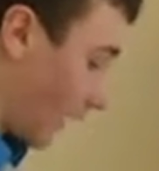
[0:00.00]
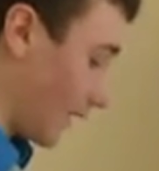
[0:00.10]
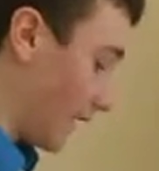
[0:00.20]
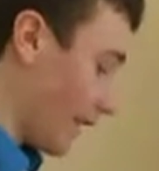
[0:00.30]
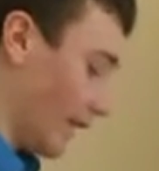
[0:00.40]

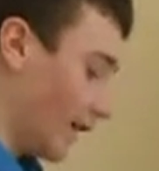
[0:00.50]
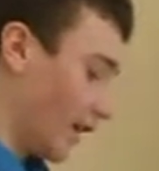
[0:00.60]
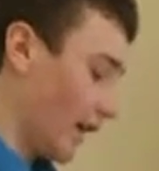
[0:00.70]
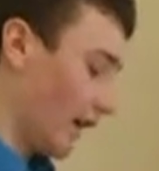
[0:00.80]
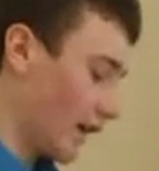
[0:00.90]
Again,
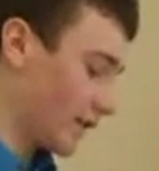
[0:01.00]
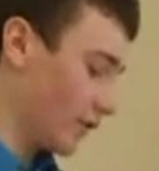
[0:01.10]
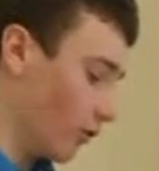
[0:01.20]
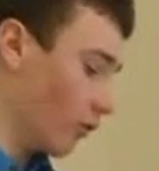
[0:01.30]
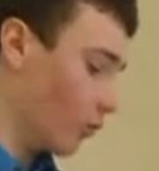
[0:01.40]
I ask
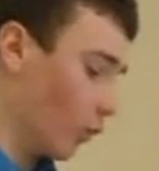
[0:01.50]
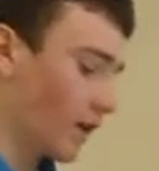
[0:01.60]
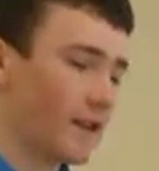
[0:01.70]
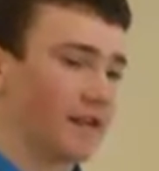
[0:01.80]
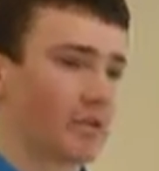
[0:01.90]
you,
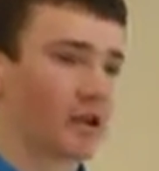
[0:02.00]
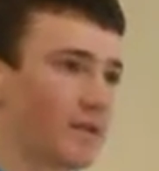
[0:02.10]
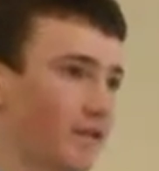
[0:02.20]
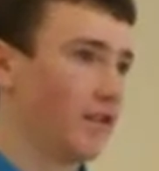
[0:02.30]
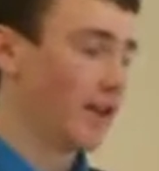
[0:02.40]
what is the
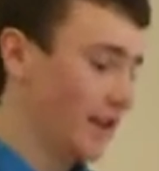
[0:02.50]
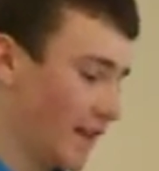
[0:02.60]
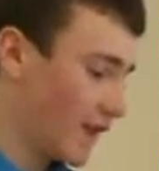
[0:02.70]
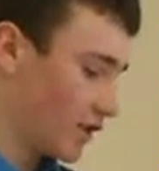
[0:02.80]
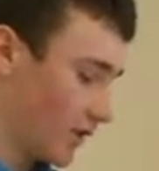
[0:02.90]
purpose of the United
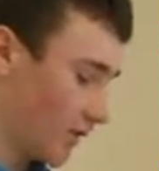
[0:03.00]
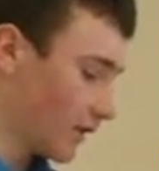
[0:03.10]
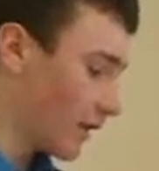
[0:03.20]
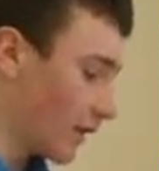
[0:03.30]
Nations?